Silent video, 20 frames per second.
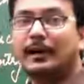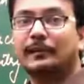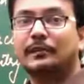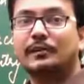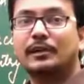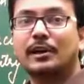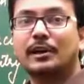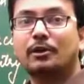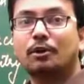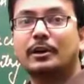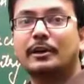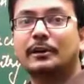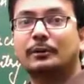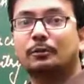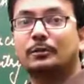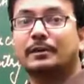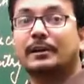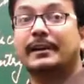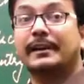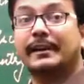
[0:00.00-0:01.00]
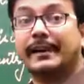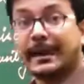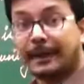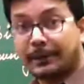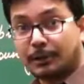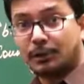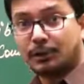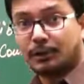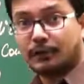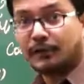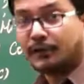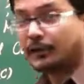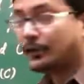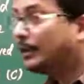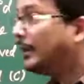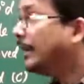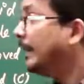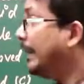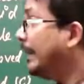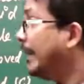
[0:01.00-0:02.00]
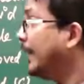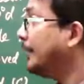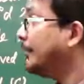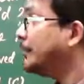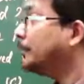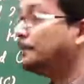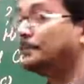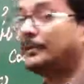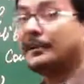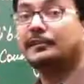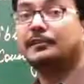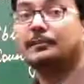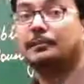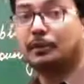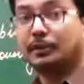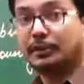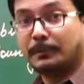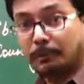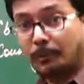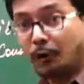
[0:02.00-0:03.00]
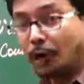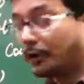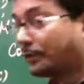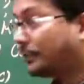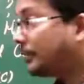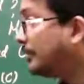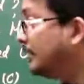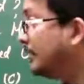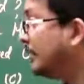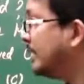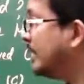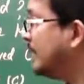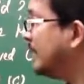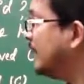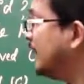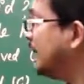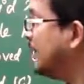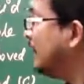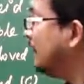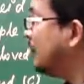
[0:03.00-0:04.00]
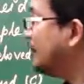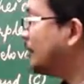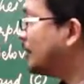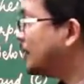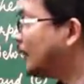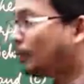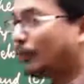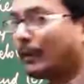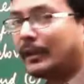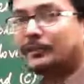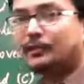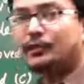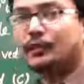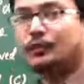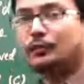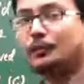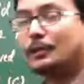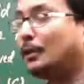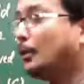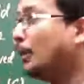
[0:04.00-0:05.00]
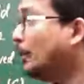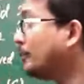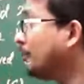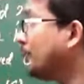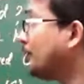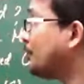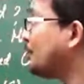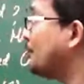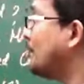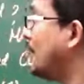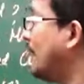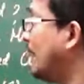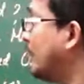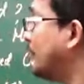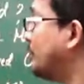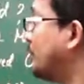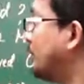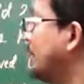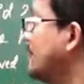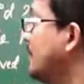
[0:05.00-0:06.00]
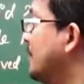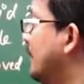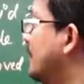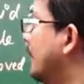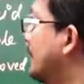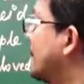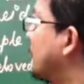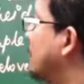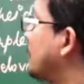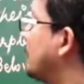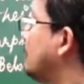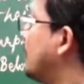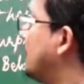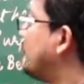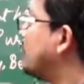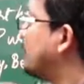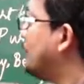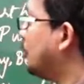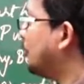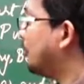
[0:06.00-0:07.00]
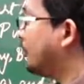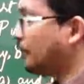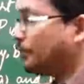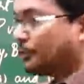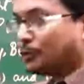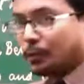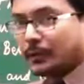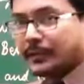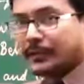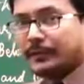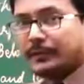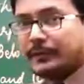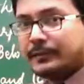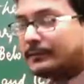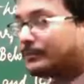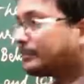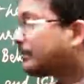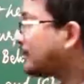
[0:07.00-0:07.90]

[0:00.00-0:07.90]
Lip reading: asked according to the characters and based upon the plot. The other questions were also asked based upon the stories